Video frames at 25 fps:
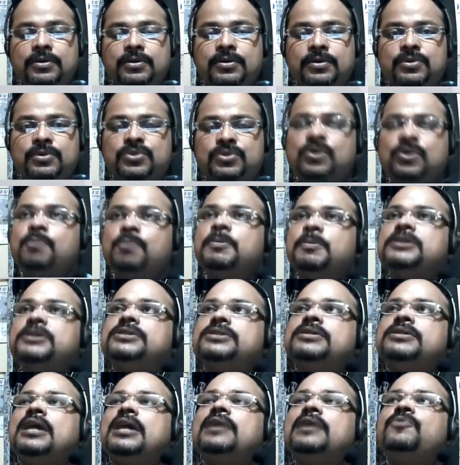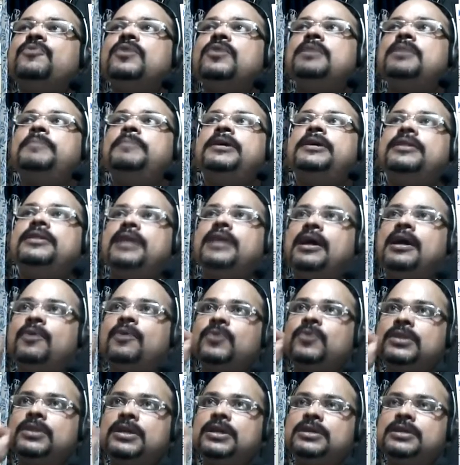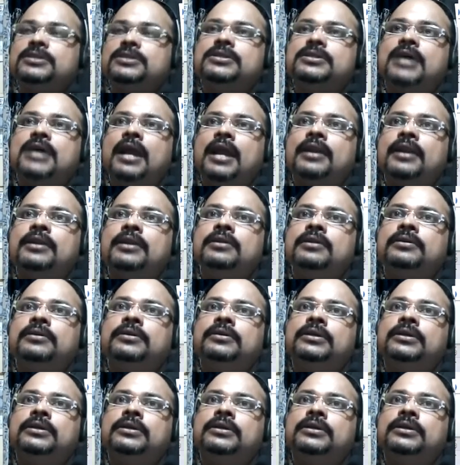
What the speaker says: So Miss Nutt will be there with his son